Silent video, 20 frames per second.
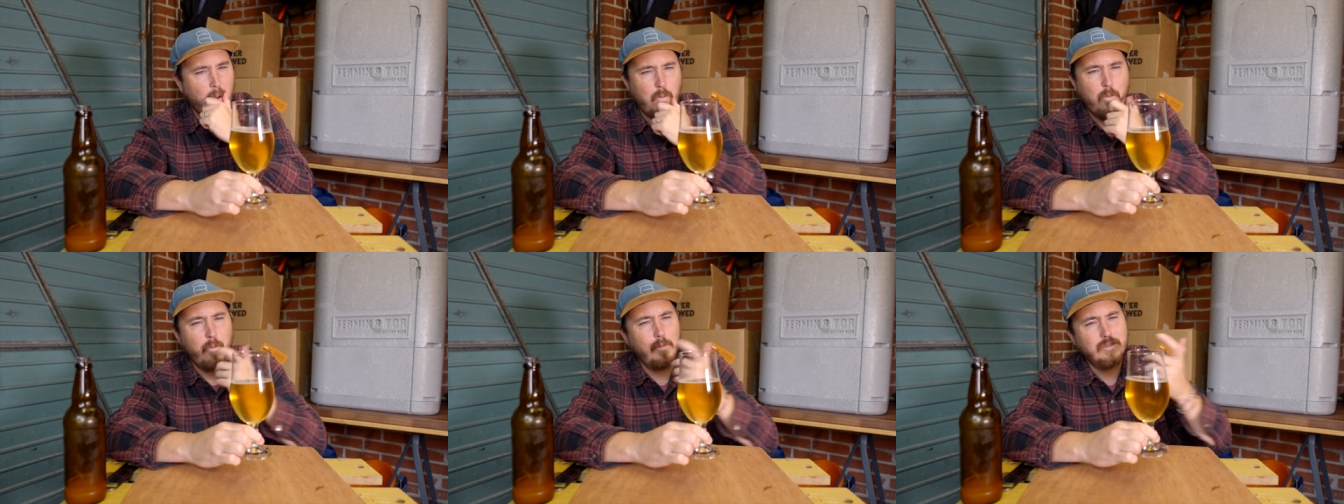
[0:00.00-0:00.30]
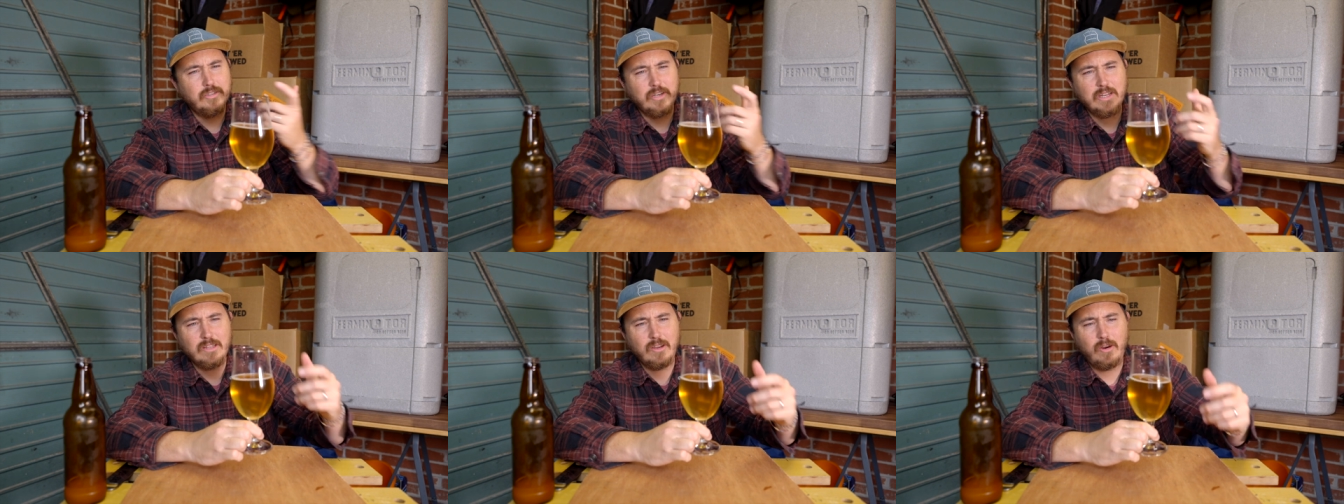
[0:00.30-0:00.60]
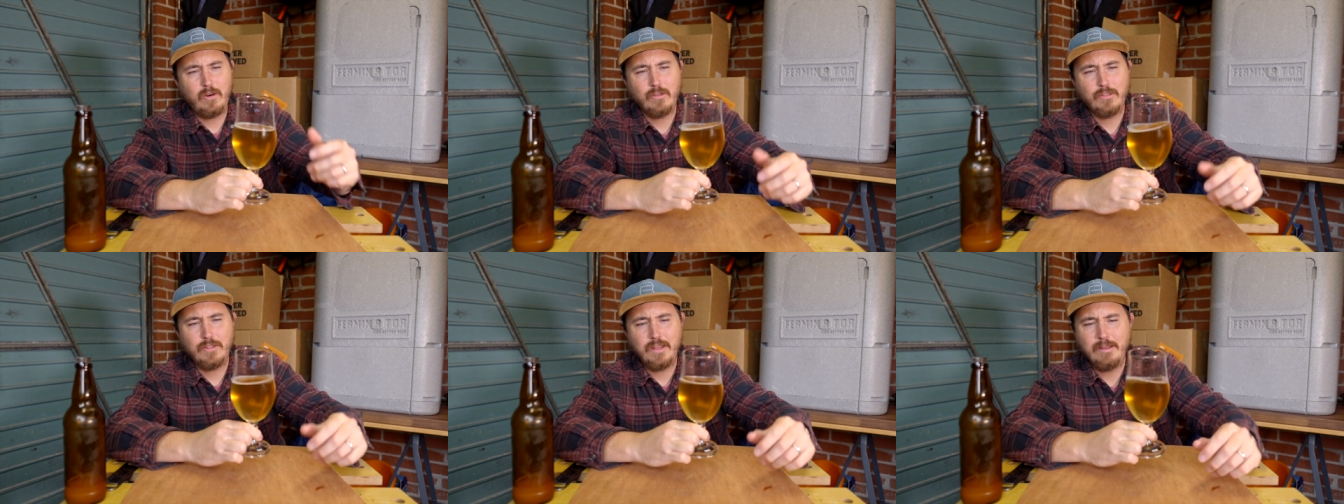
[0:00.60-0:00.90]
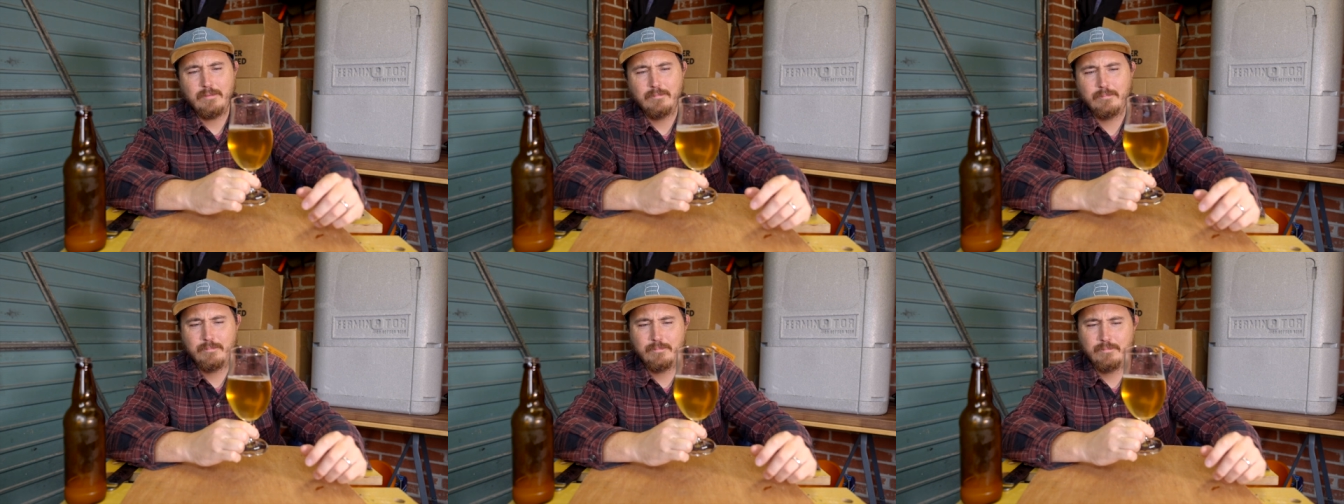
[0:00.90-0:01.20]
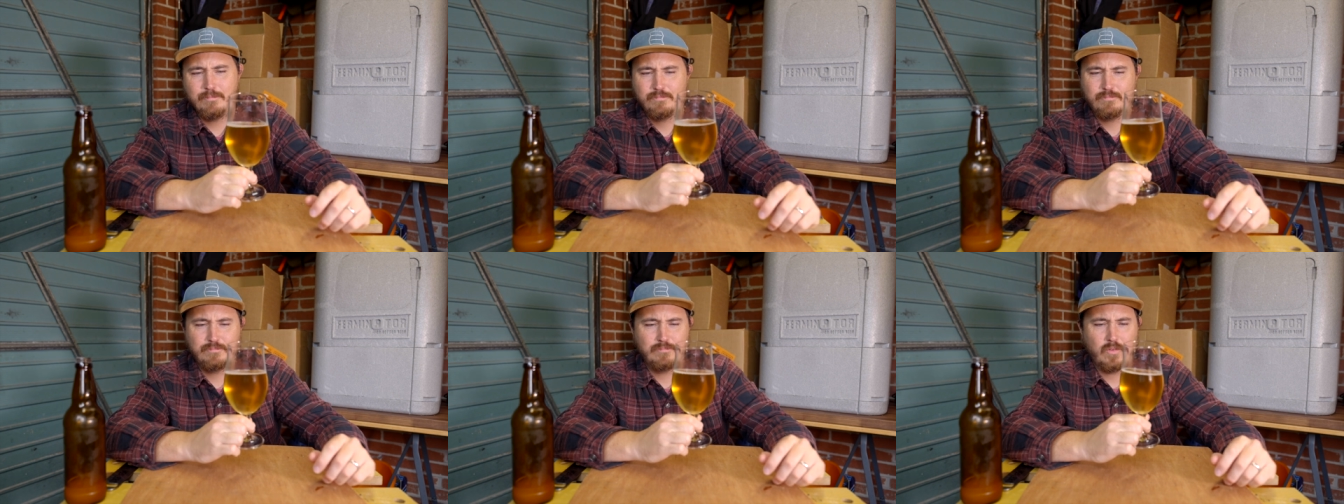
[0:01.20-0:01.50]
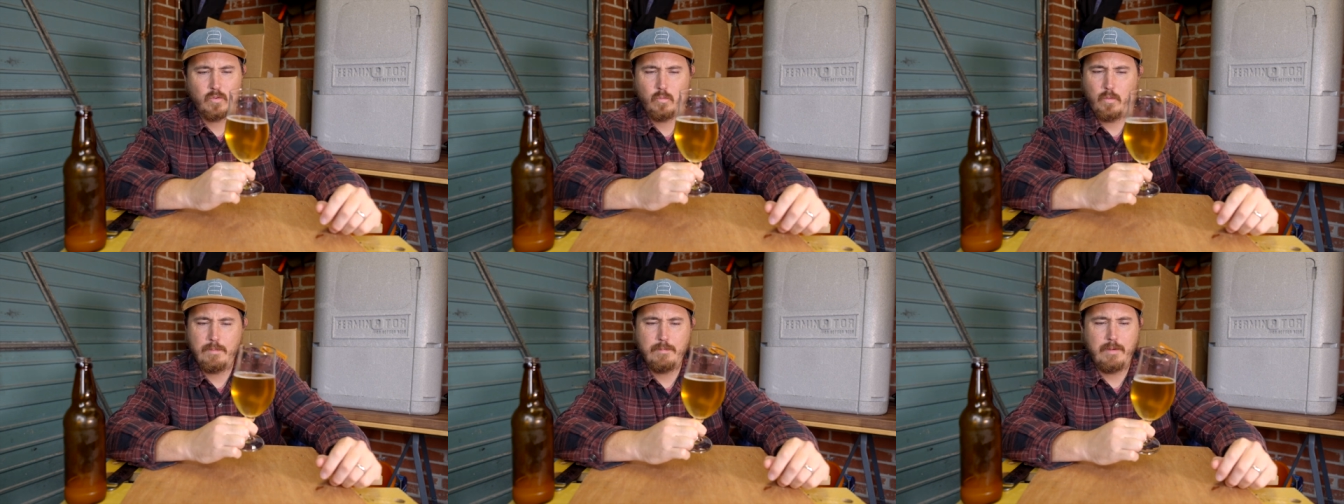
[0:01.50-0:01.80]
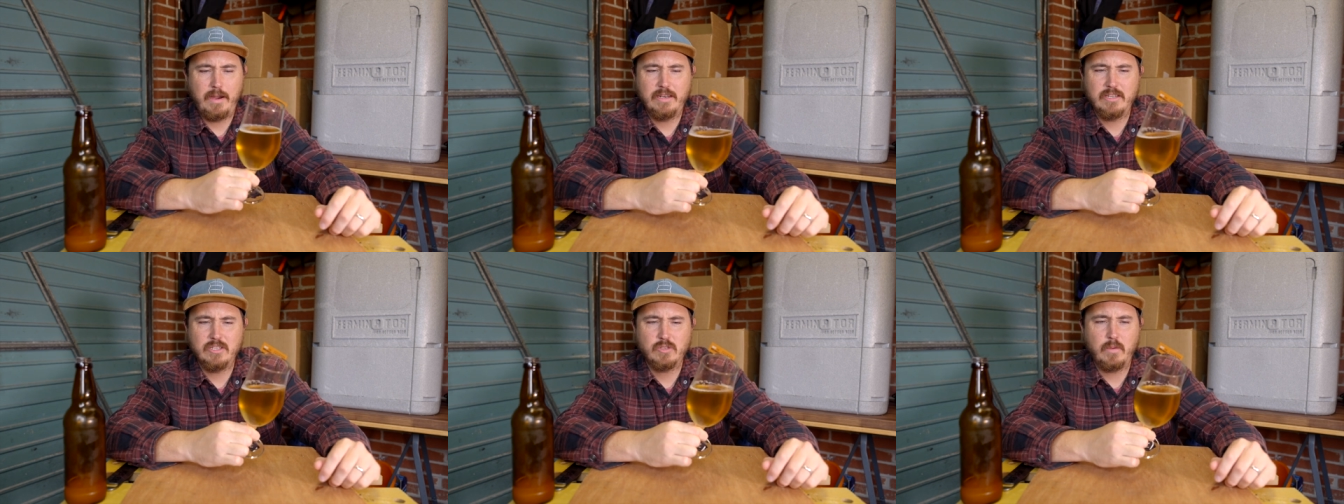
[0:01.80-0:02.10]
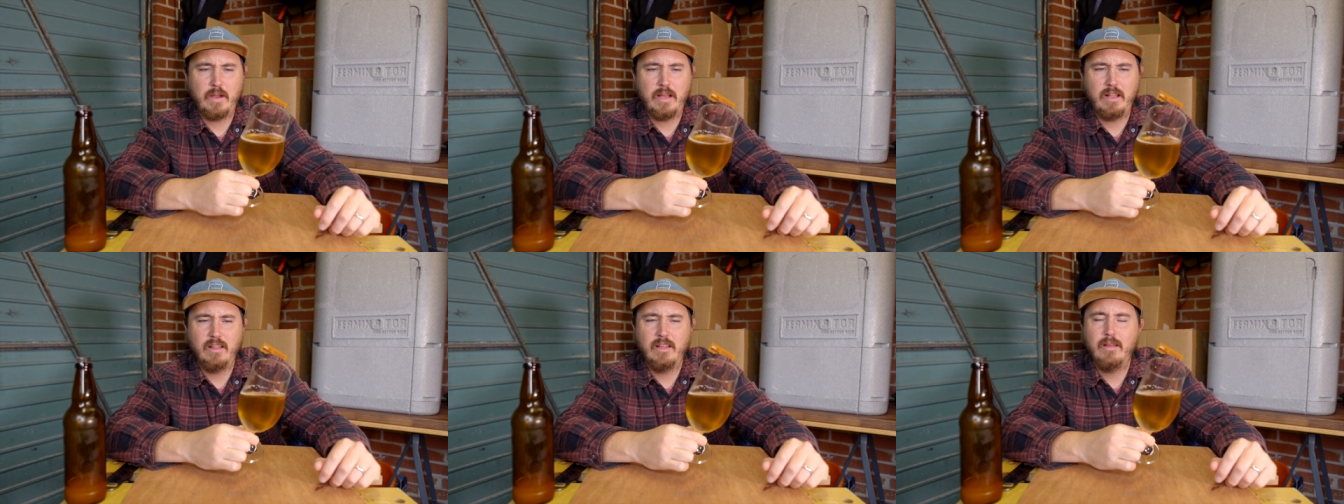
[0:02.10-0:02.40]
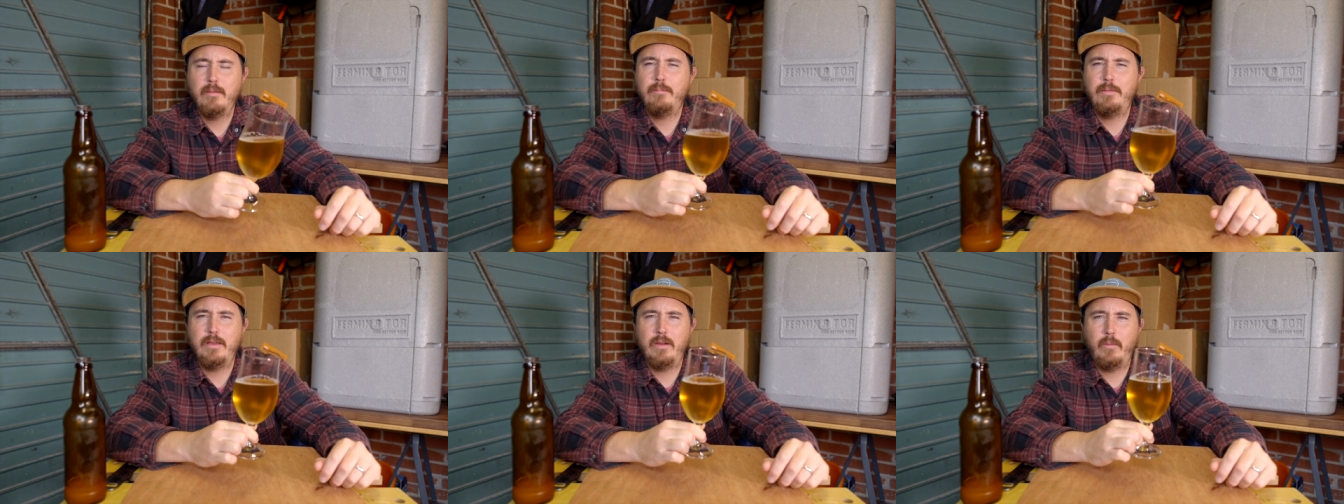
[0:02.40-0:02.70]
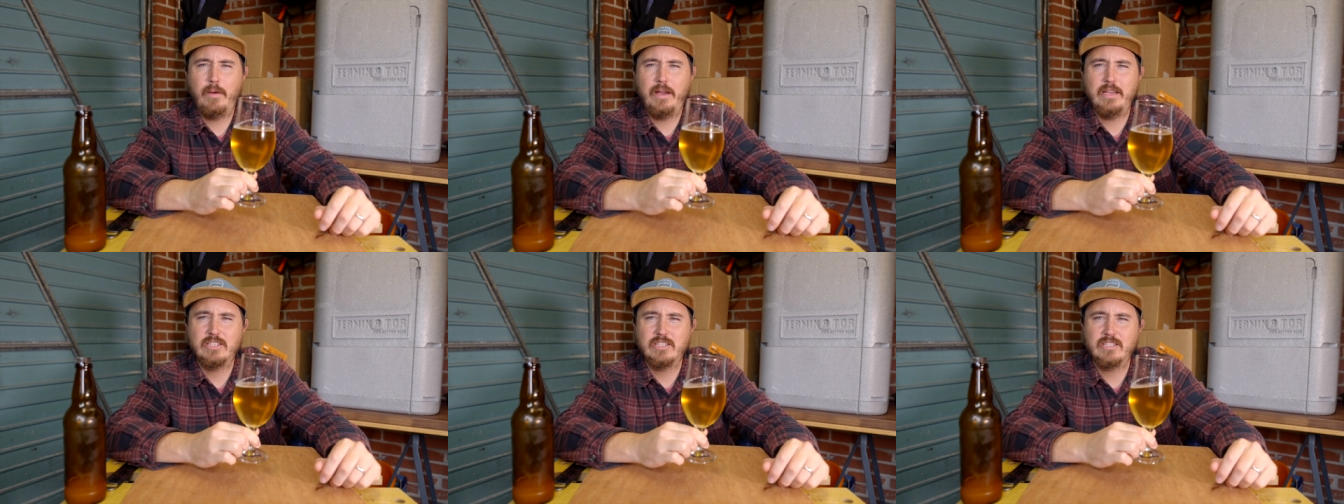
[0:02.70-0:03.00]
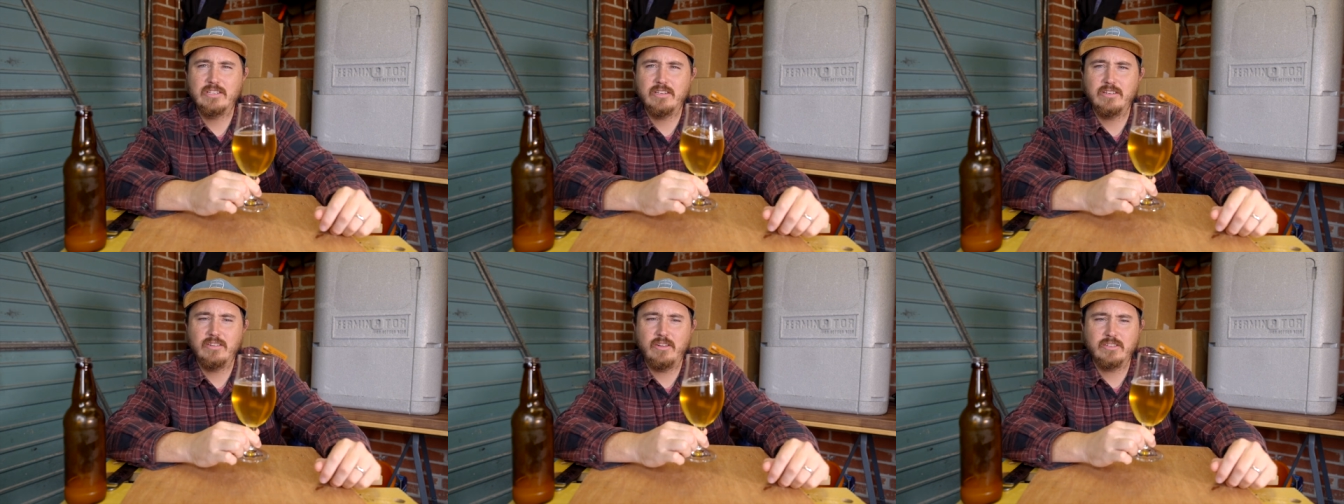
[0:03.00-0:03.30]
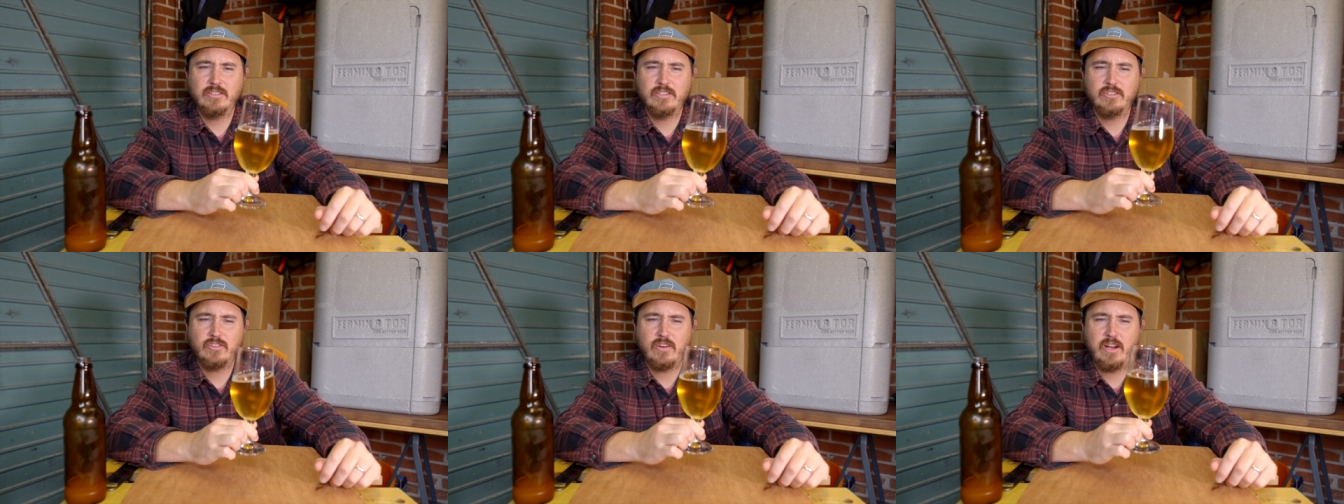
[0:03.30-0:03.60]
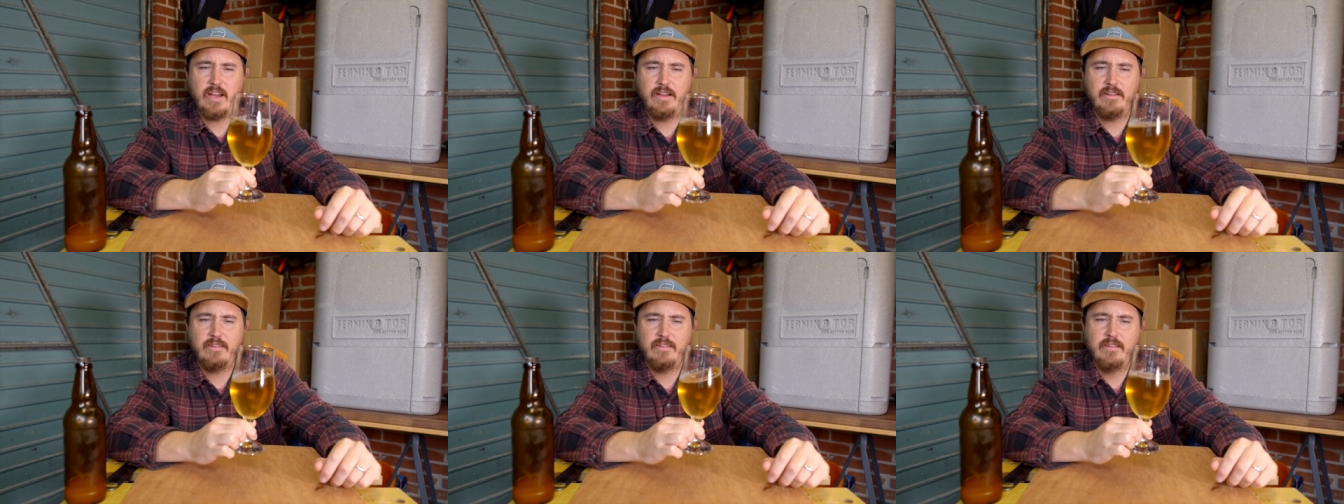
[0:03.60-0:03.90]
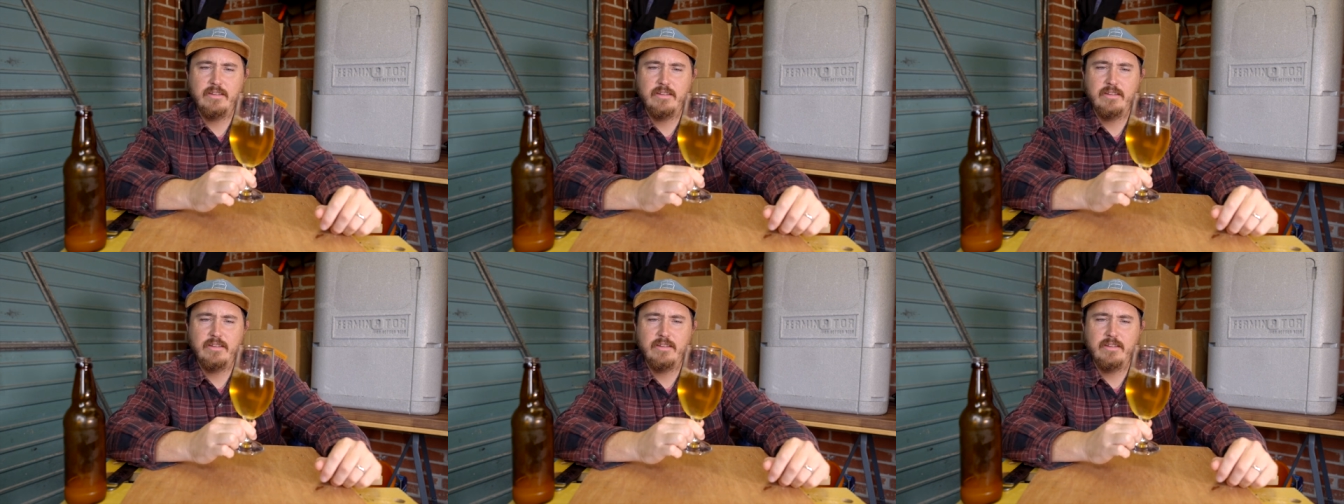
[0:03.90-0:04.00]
Will we drink the whole thing? We might as well. It'd be a waste not to try it.